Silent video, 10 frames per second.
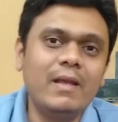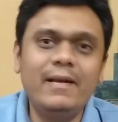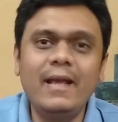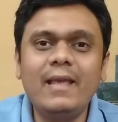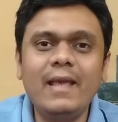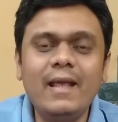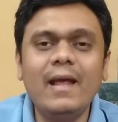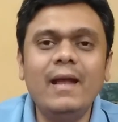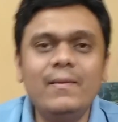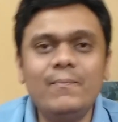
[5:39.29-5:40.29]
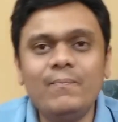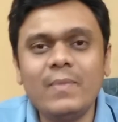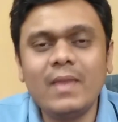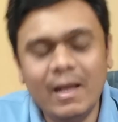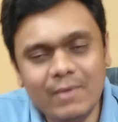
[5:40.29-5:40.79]
Take care and
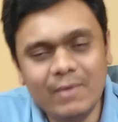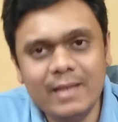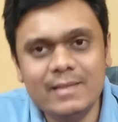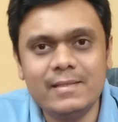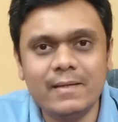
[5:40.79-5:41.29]
have a nice day.